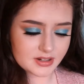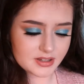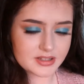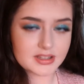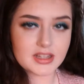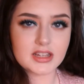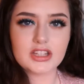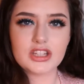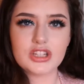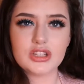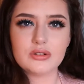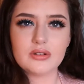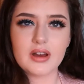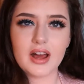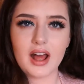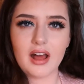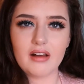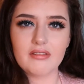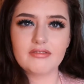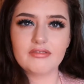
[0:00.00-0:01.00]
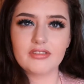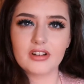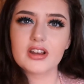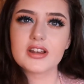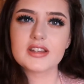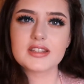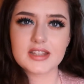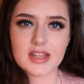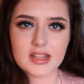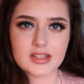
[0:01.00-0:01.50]
because I do have
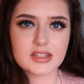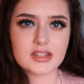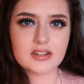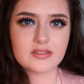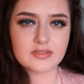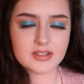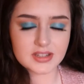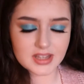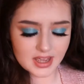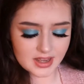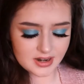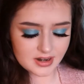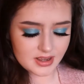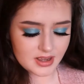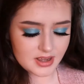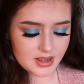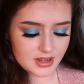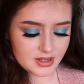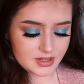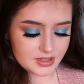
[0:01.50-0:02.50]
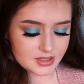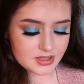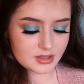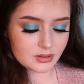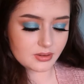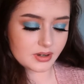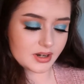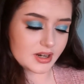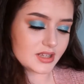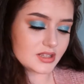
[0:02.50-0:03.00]
very sensitive skin,
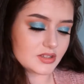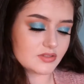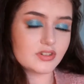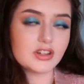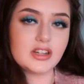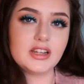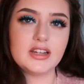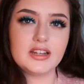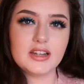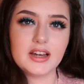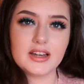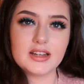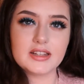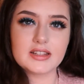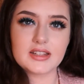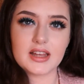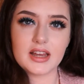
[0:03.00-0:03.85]
so it is really nice.